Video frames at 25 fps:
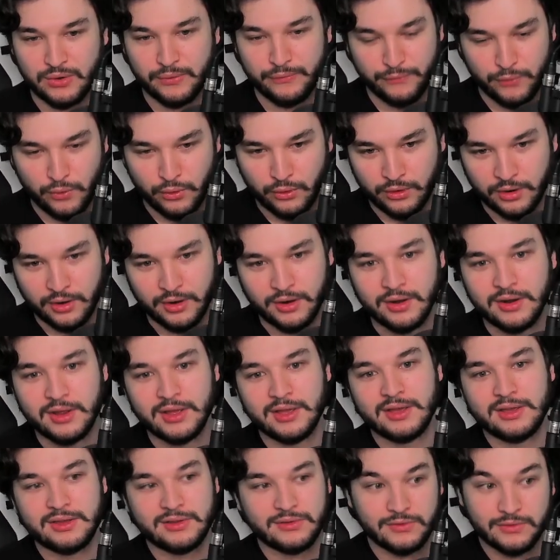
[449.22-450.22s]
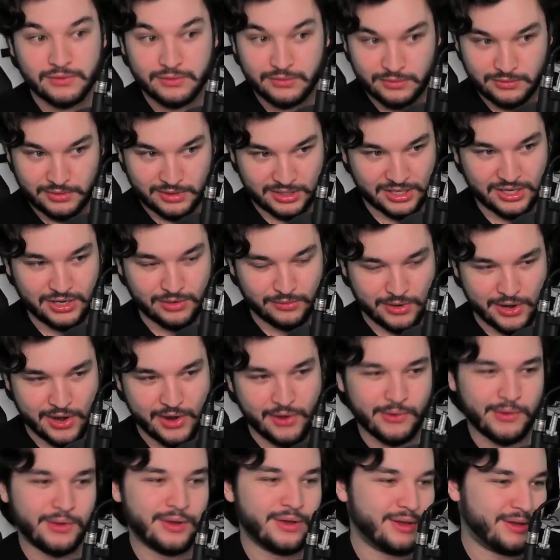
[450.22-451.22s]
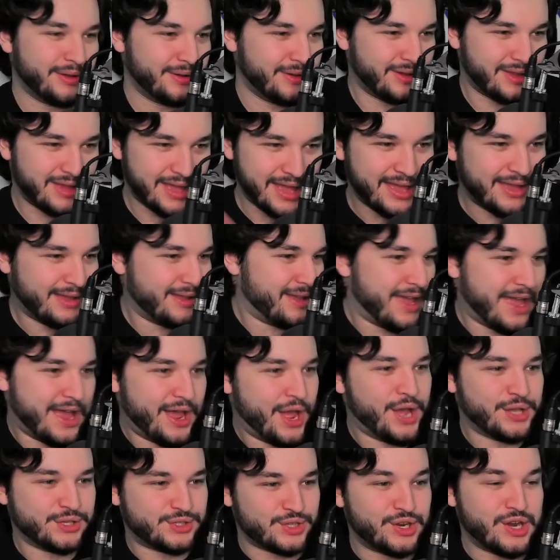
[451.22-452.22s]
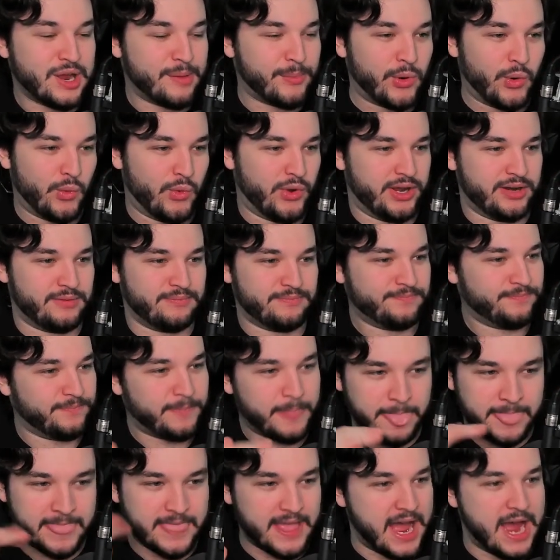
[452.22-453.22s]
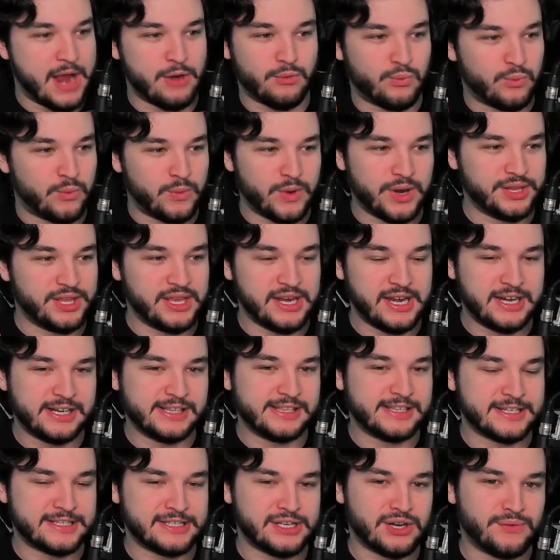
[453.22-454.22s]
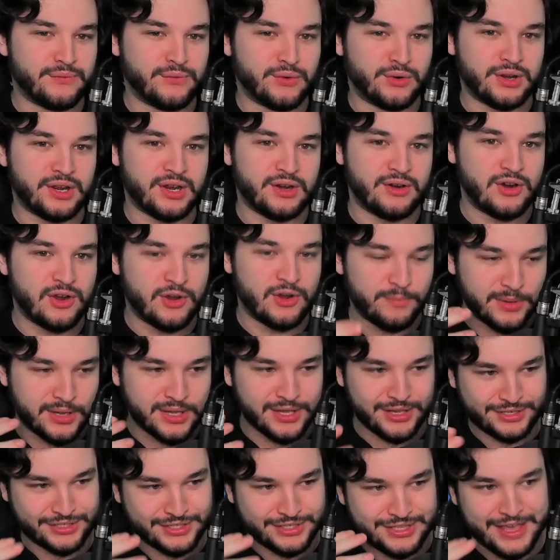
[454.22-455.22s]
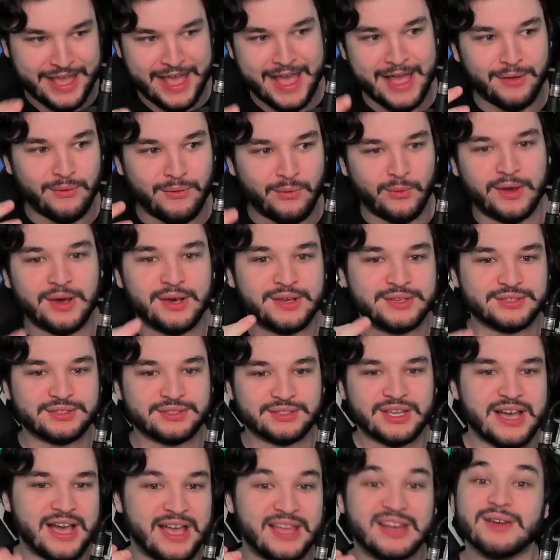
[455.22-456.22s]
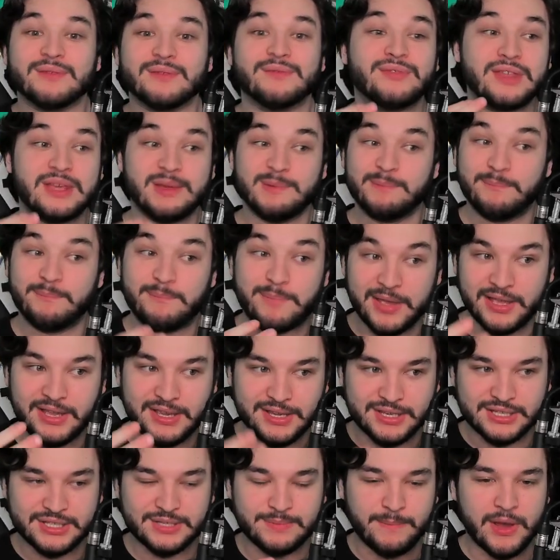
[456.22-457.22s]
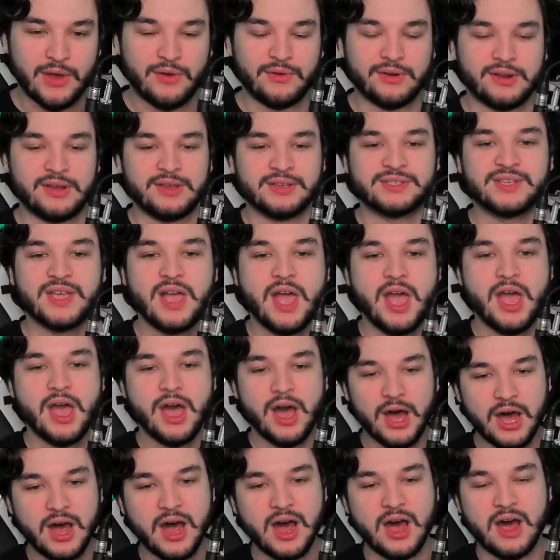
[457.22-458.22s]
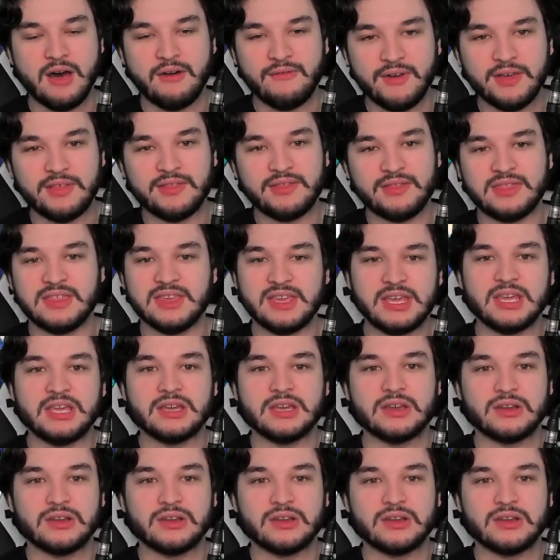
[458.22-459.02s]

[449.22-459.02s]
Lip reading: 4 hero as the number 1. I really needed the tier 4 hero because that was kind of the biggest bonus of the